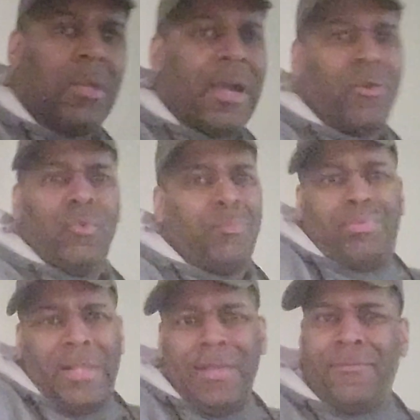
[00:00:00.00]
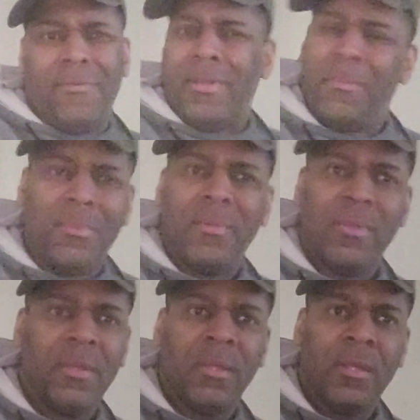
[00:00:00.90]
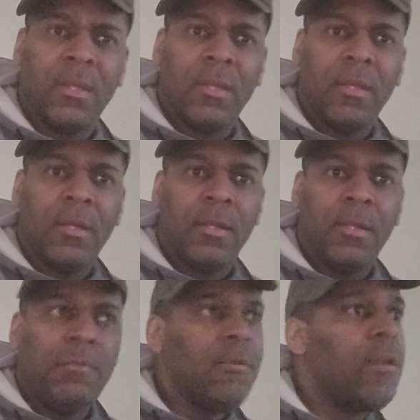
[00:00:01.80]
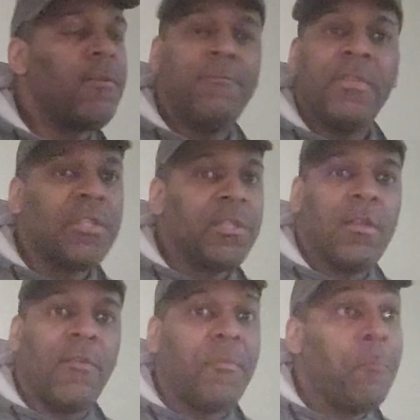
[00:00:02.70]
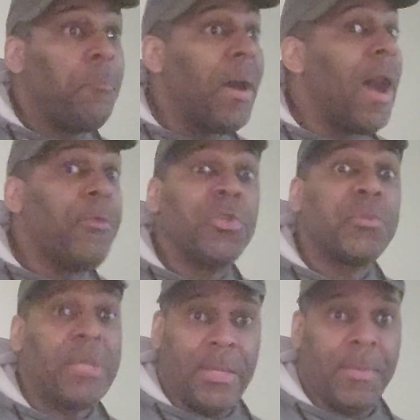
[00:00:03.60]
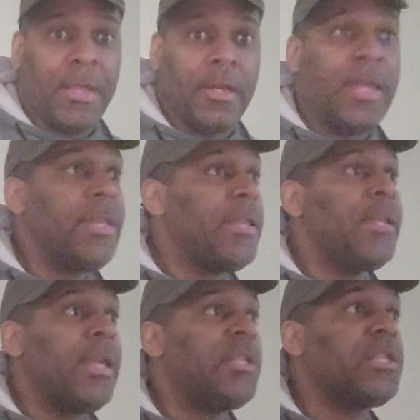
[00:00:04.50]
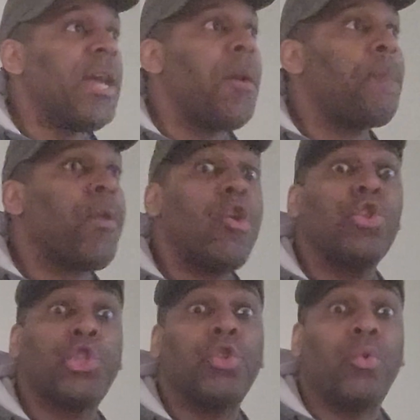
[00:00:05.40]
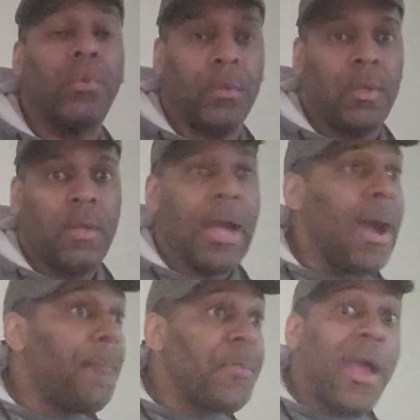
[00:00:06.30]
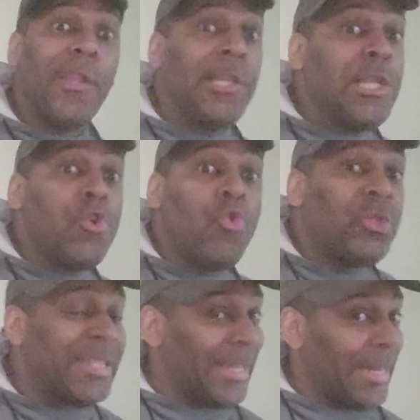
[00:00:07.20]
I don't play for them. None of this stuff bothers me, man. It's not personal. I'm not losing